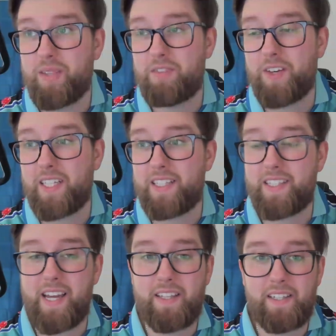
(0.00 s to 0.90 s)
the thing is,
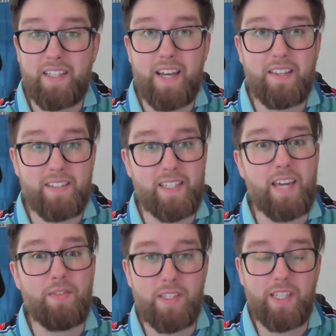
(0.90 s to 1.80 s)
at the end of the day, the
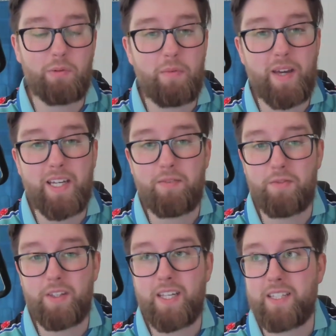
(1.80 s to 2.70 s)
savings that we're making
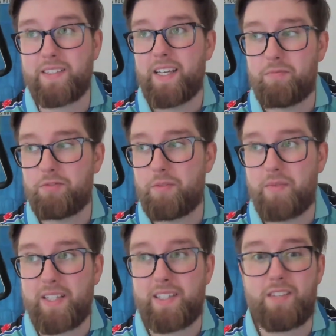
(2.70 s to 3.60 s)

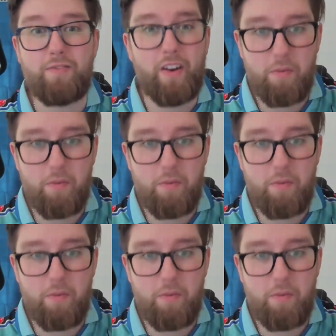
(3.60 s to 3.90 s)
from this is very